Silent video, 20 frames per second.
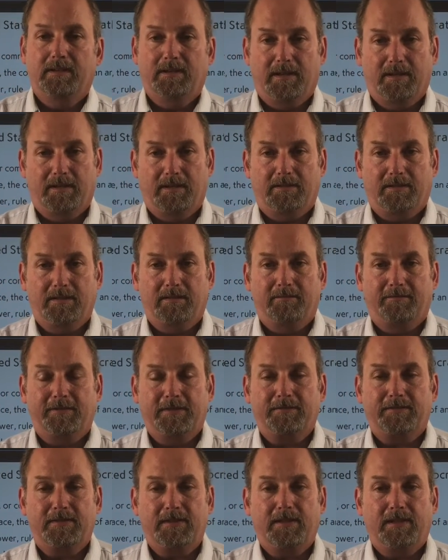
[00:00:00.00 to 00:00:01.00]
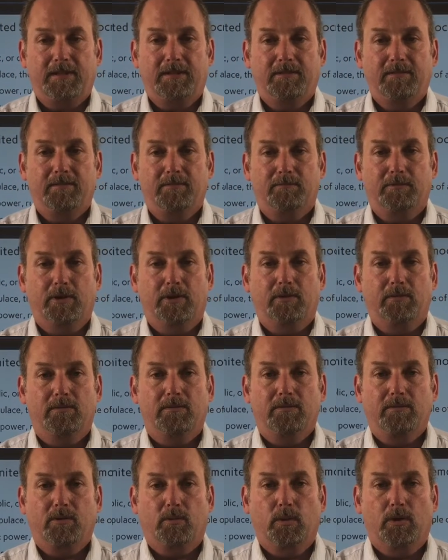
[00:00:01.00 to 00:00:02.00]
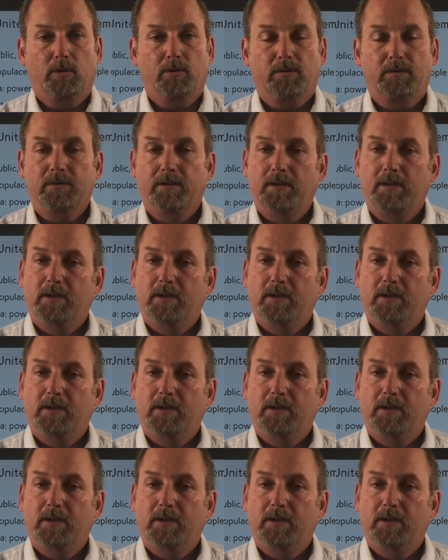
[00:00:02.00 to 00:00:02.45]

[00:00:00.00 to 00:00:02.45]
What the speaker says: in 1815, wrote, quote,